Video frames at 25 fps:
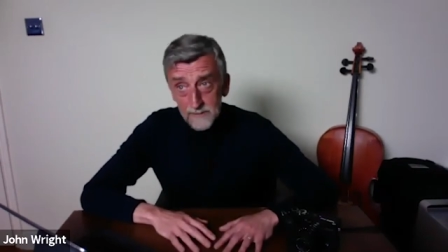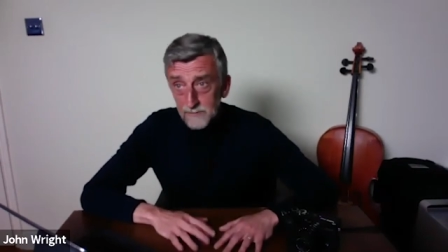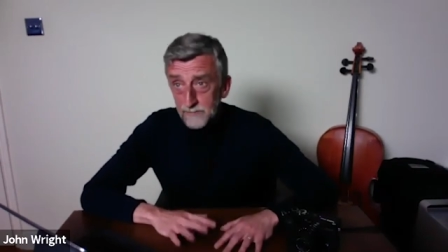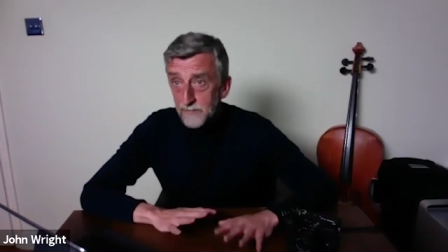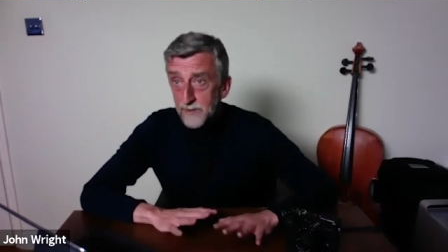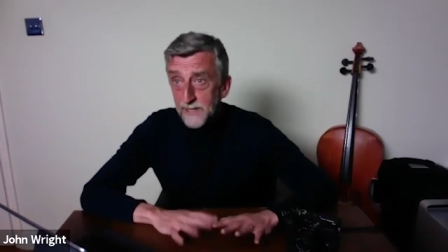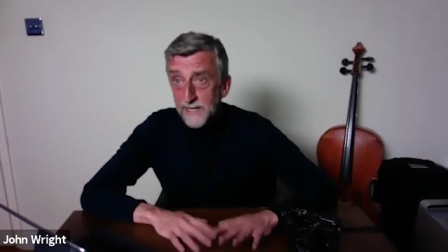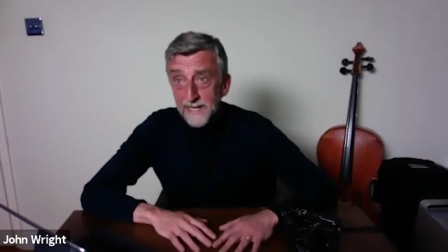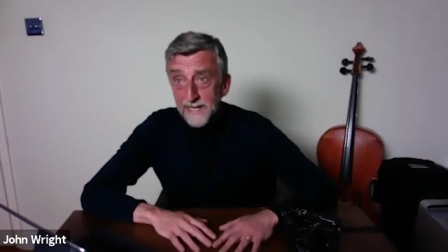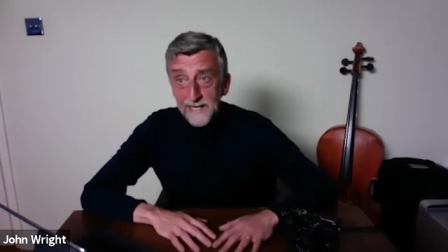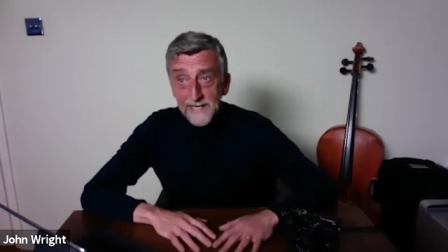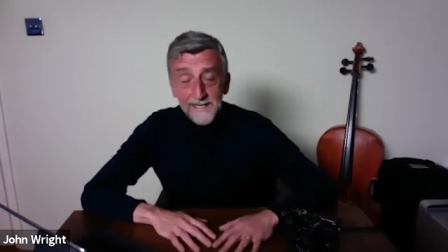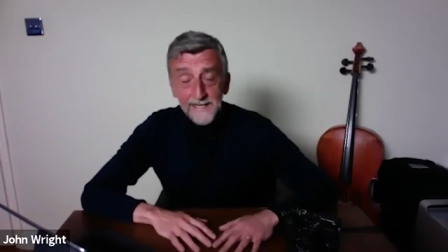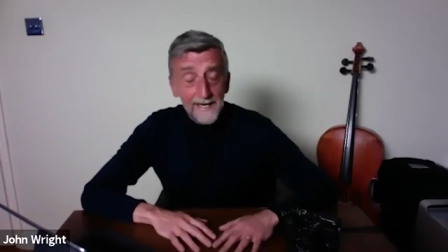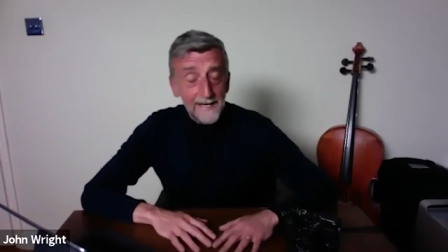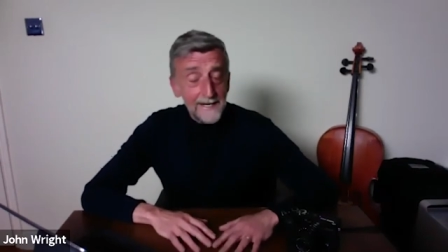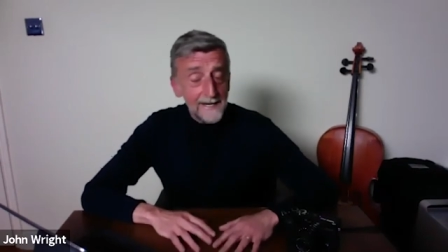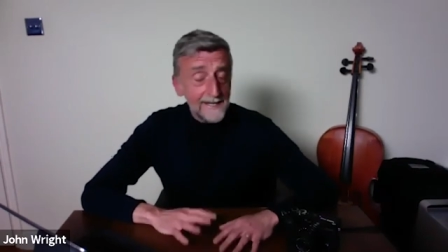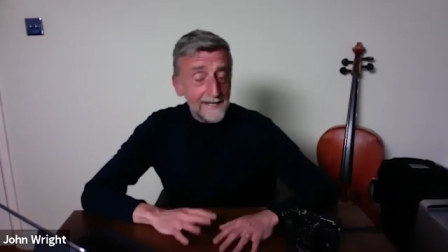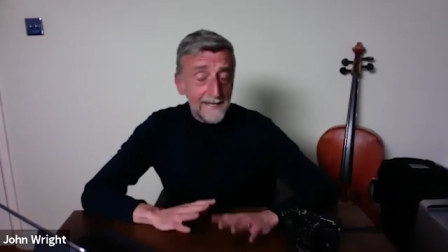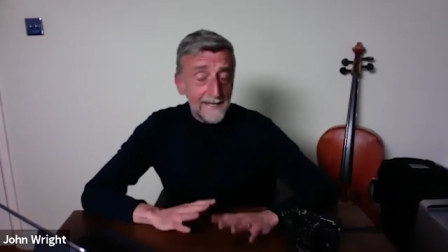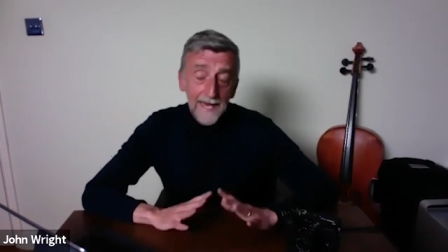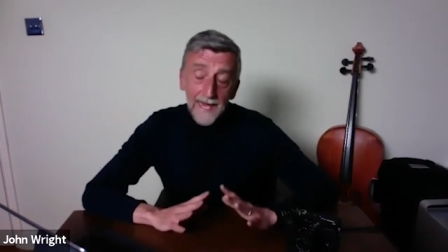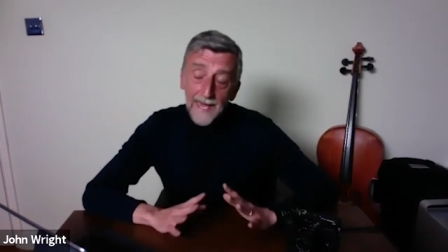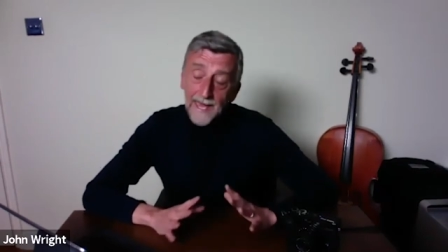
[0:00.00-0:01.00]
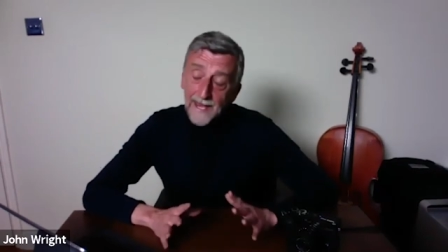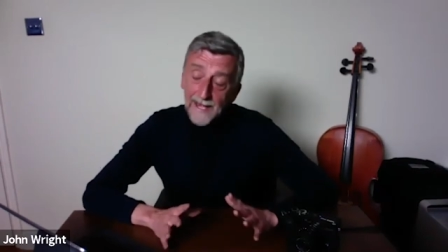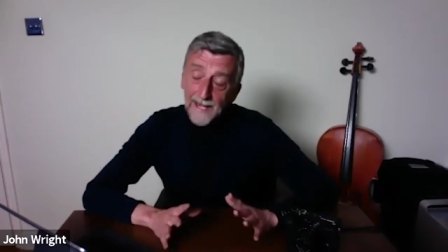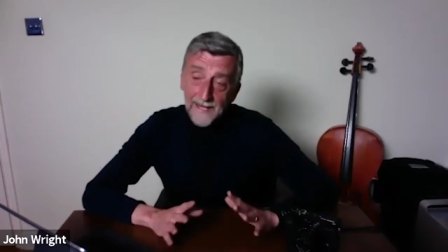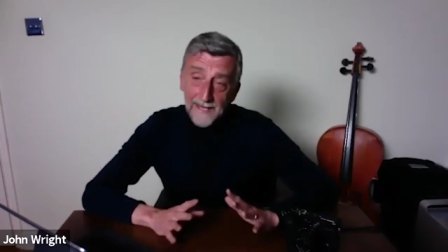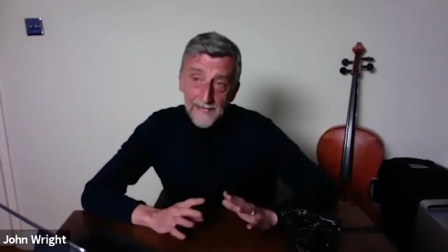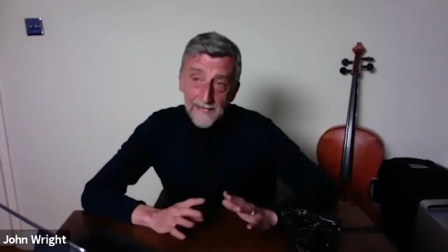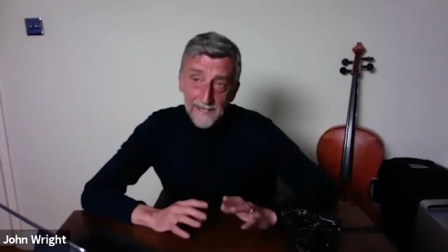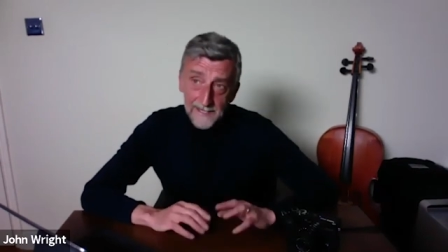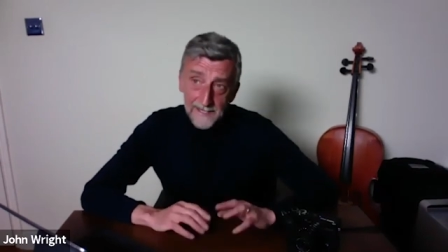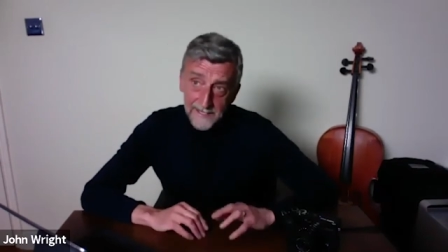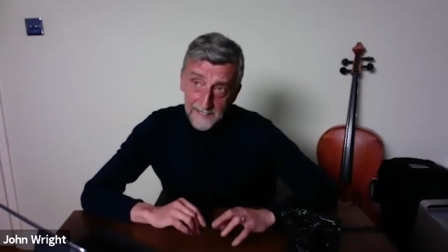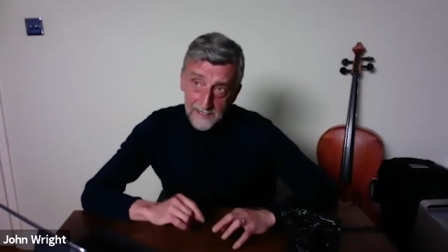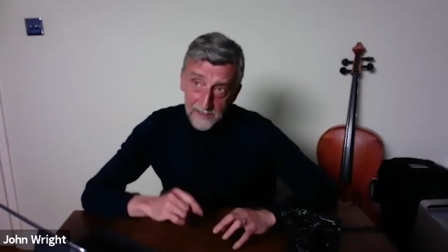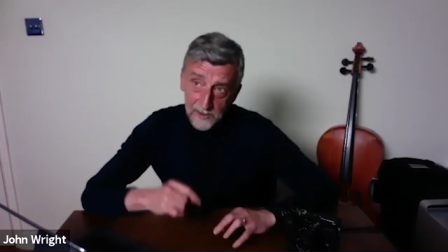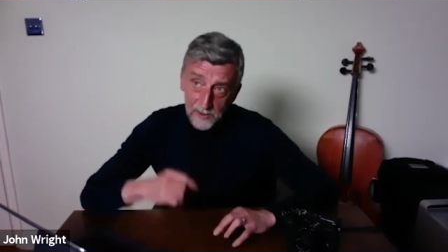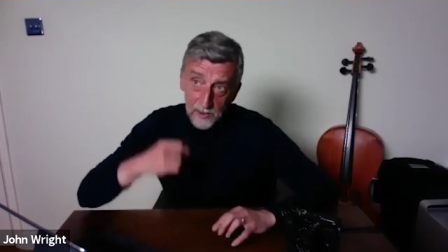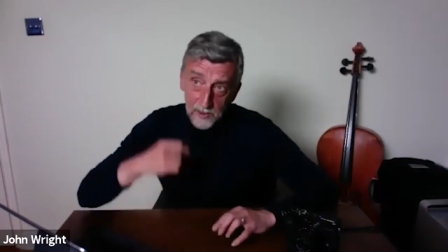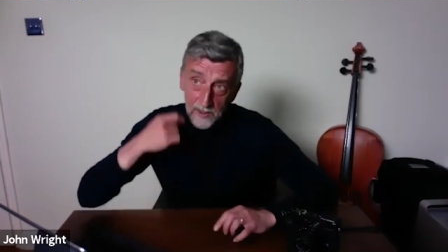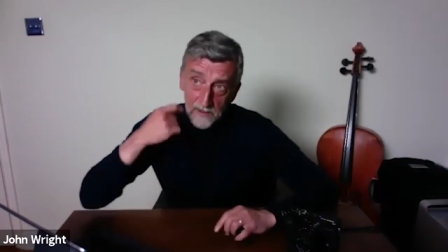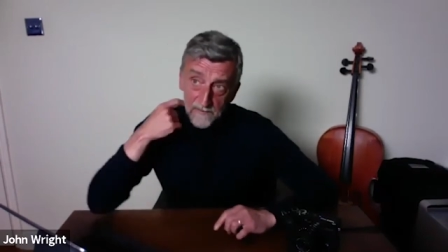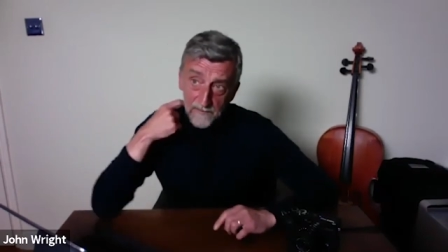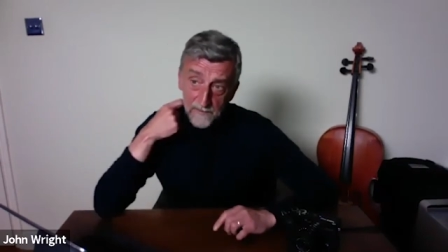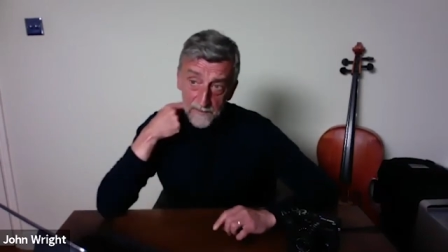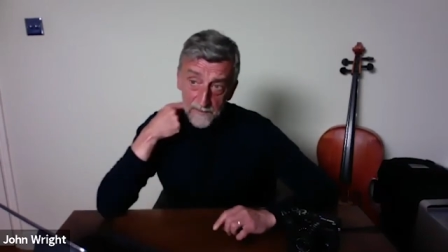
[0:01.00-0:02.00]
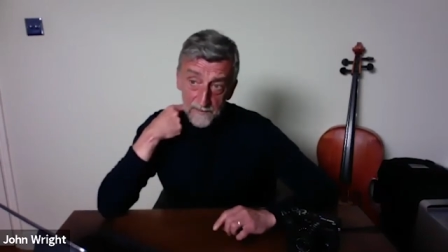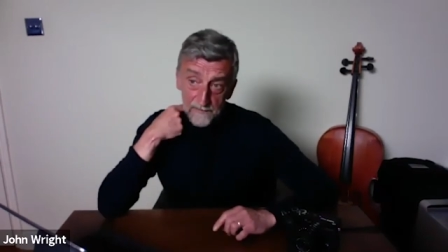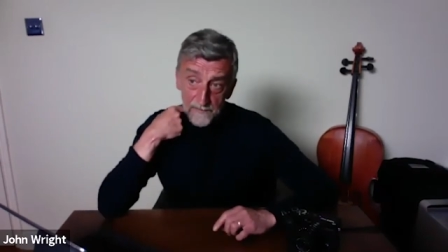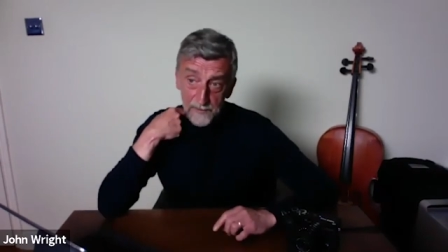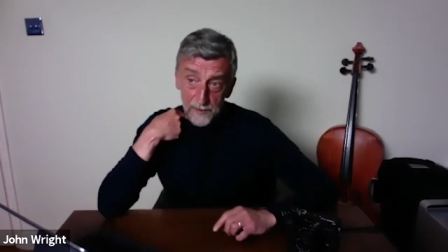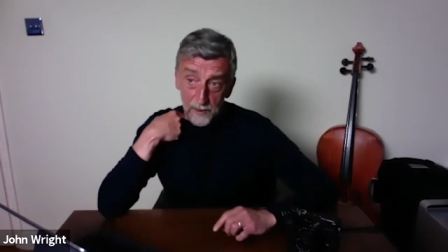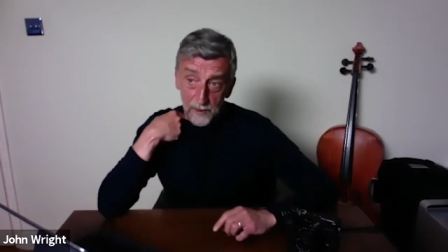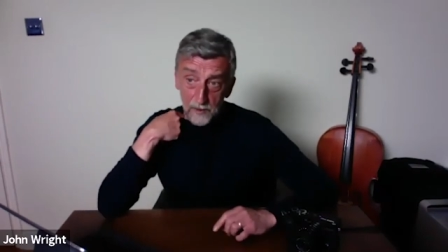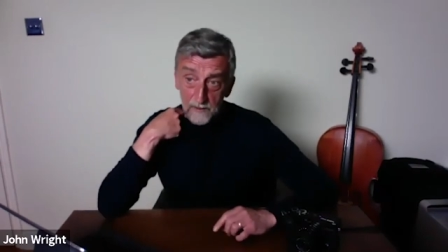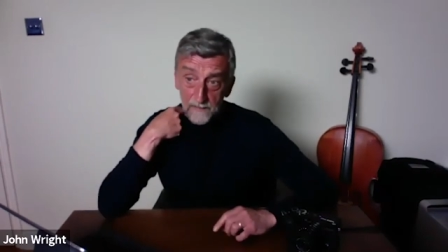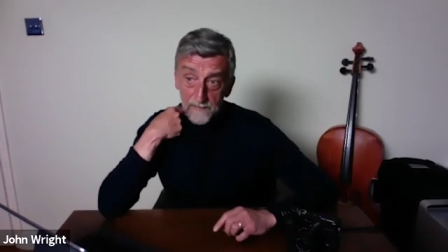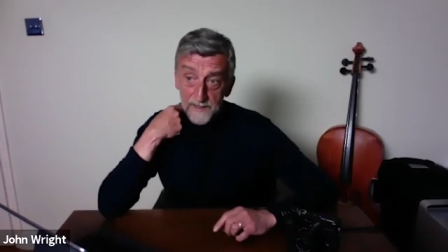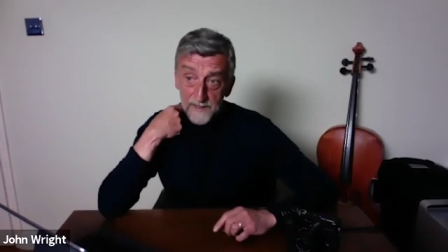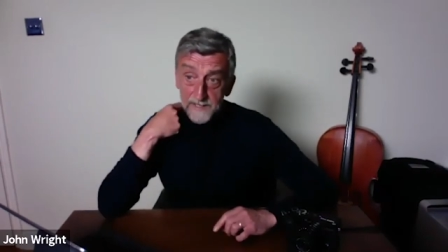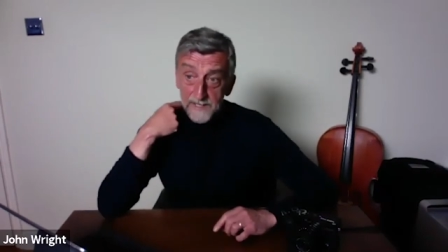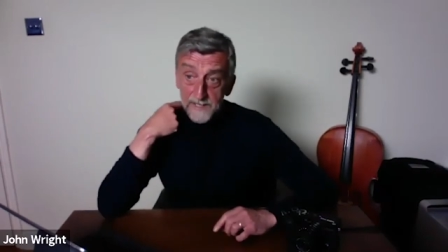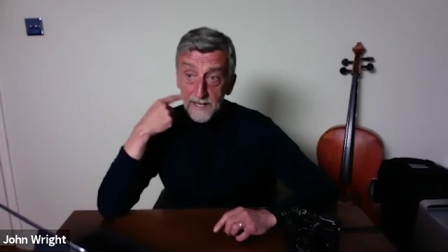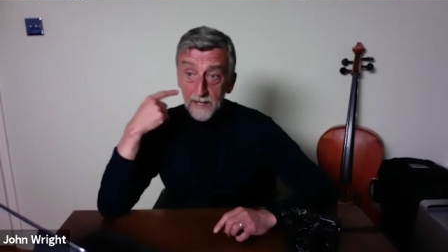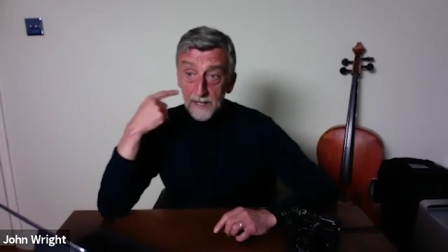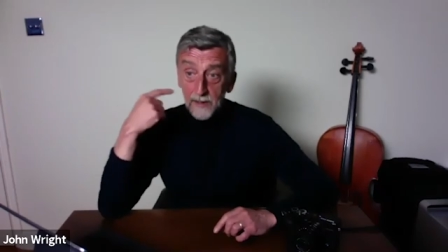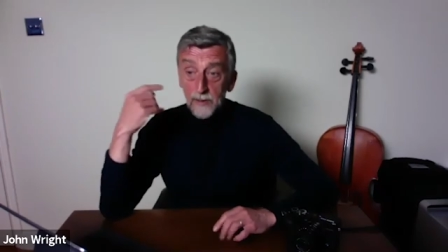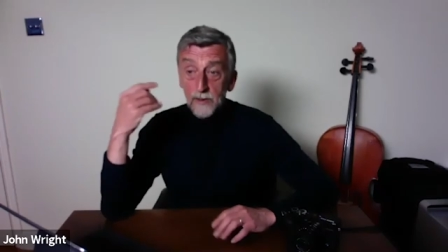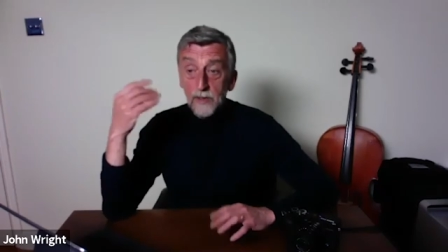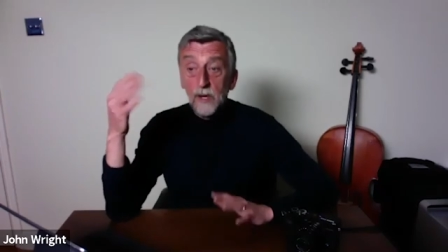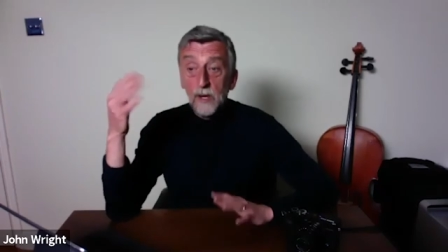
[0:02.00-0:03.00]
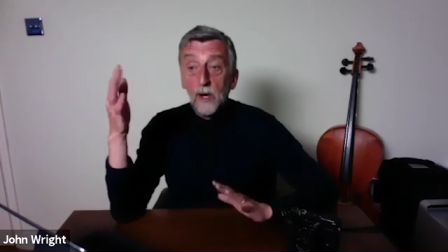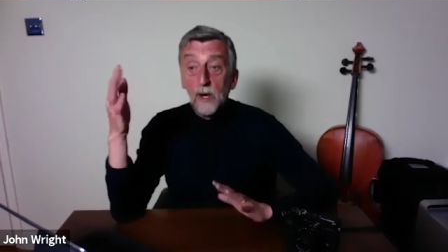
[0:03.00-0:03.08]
Please send us any ideas you have for the photography salon.